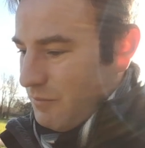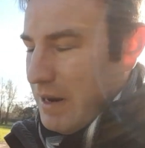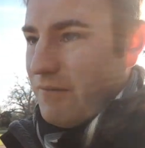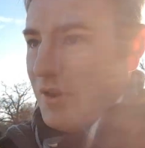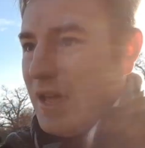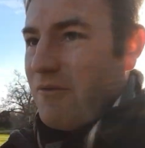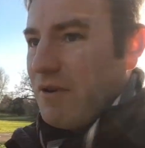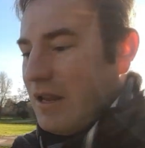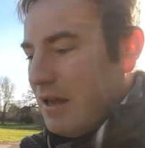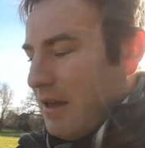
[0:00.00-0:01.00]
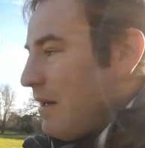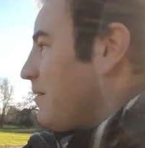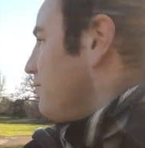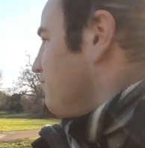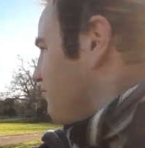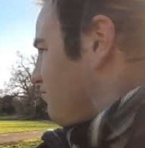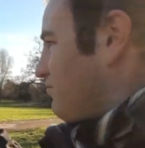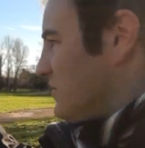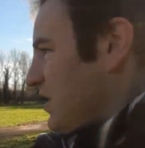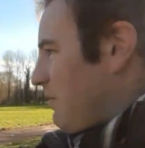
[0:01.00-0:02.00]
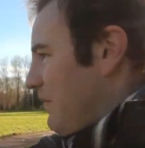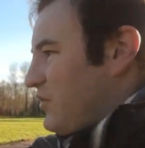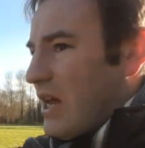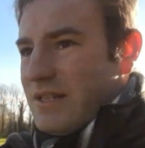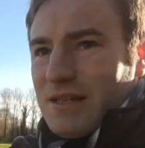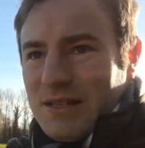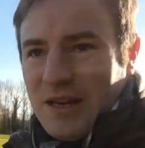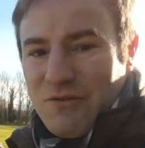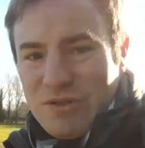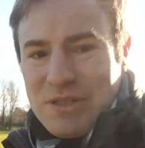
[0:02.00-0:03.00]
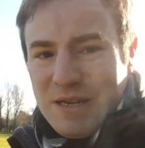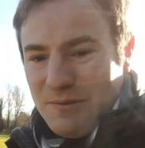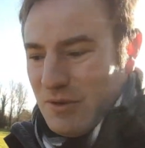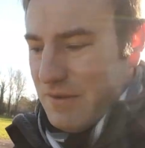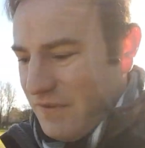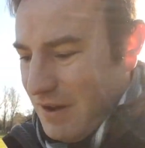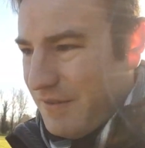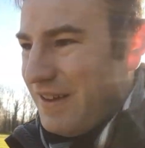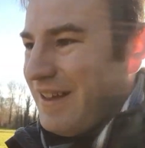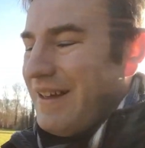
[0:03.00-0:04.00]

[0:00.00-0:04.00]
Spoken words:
whenever I can, really. So the River Chess, as I said, crosses the M25.